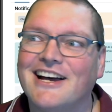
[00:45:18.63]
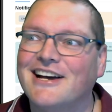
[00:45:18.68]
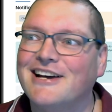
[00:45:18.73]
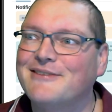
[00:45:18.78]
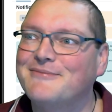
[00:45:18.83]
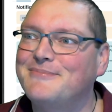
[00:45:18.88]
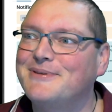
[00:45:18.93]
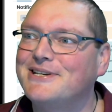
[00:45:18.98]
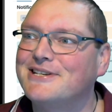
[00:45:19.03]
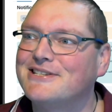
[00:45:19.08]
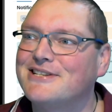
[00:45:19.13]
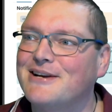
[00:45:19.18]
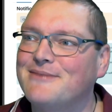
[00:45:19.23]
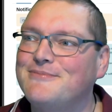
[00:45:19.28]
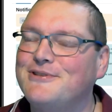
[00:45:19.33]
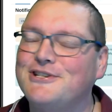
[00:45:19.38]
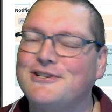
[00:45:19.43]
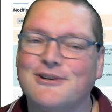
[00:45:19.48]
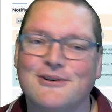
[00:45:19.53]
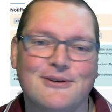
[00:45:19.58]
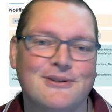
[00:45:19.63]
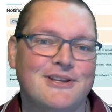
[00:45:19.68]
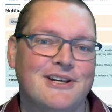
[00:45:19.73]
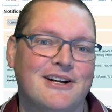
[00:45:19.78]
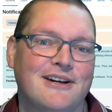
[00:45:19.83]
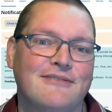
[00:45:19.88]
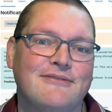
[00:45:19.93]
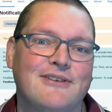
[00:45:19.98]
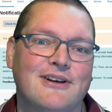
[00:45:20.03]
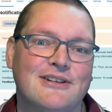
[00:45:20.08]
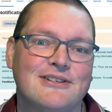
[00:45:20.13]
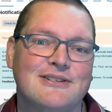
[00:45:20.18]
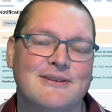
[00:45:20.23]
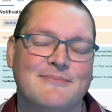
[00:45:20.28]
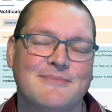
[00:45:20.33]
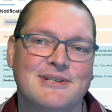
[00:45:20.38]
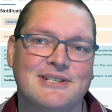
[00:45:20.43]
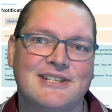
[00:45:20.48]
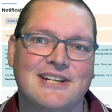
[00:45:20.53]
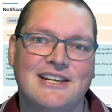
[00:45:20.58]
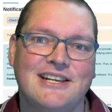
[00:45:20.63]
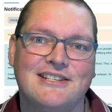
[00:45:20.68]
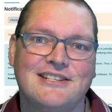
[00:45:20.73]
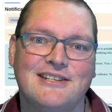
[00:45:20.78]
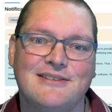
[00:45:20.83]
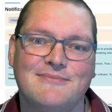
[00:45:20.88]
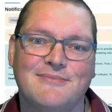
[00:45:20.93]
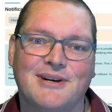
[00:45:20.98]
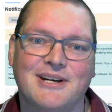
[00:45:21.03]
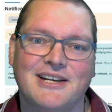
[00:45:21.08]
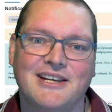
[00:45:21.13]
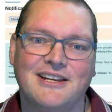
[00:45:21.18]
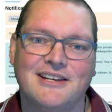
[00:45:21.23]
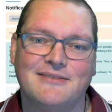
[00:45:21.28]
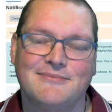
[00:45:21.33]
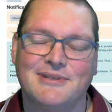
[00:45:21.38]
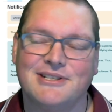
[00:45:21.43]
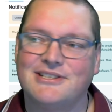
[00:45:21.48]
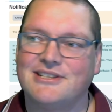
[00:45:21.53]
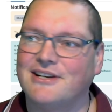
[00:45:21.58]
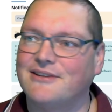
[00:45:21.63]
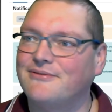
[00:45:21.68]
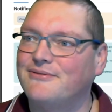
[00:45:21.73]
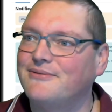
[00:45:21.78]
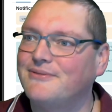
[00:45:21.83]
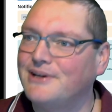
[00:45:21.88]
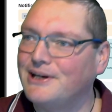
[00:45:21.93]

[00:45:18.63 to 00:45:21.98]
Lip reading: because I'm sure that I've got some mistakes in my stuff.